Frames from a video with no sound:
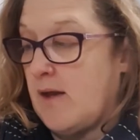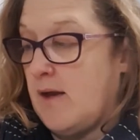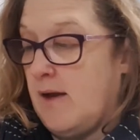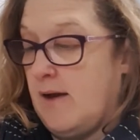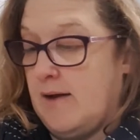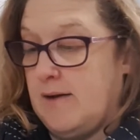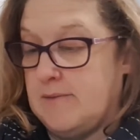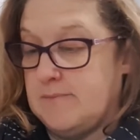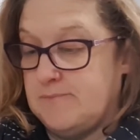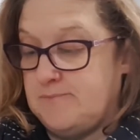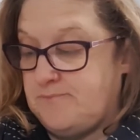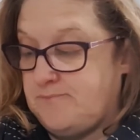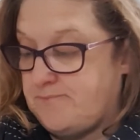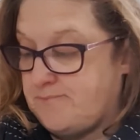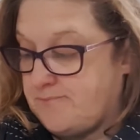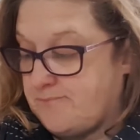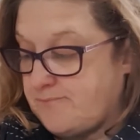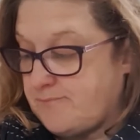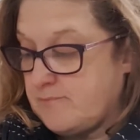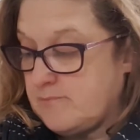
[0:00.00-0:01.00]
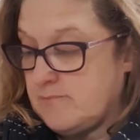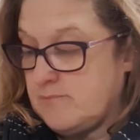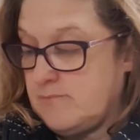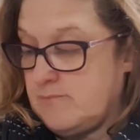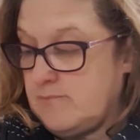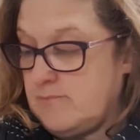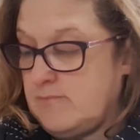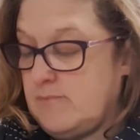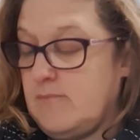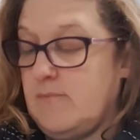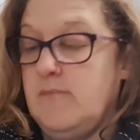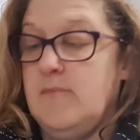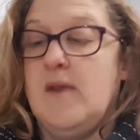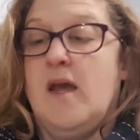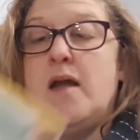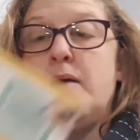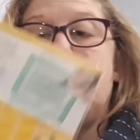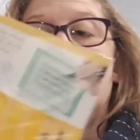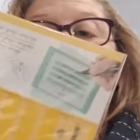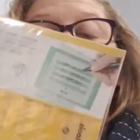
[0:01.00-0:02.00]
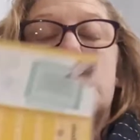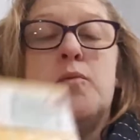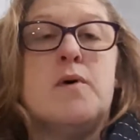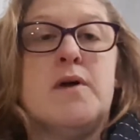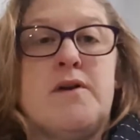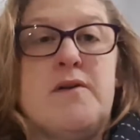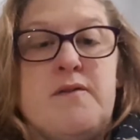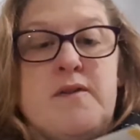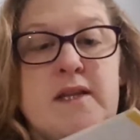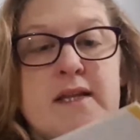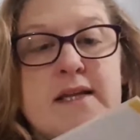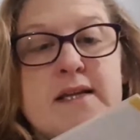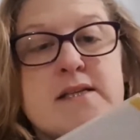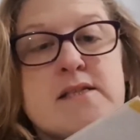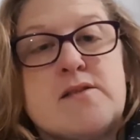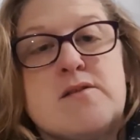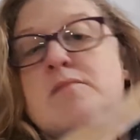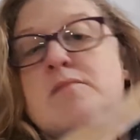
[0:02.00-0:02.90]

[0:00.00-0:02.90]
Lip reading: I bought one of these